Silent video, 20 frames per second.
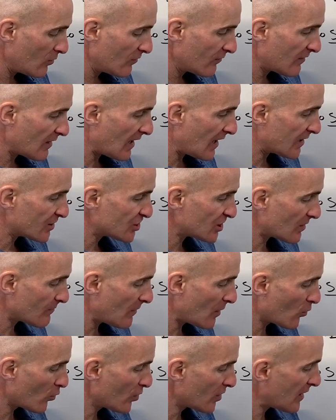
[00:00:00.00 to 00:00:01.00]
we've got, check
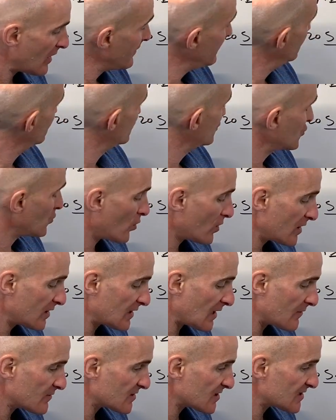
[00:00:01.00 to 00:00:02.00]
my work on this, twenty
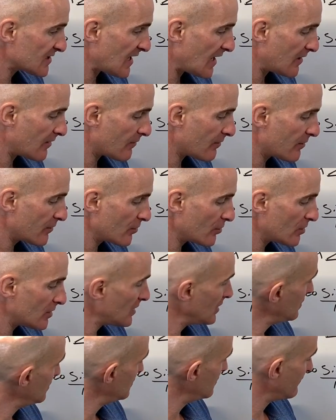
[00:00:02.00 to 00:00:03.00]
times the sine of
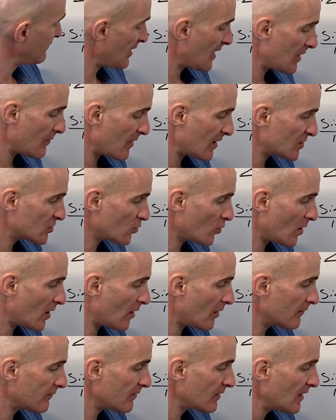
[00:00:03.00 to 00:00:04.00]
thirty divided by
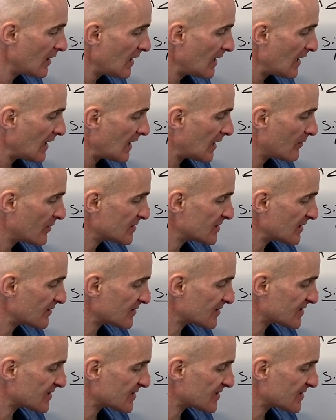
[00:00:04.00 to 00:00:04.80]
twelve. And I'm going to take the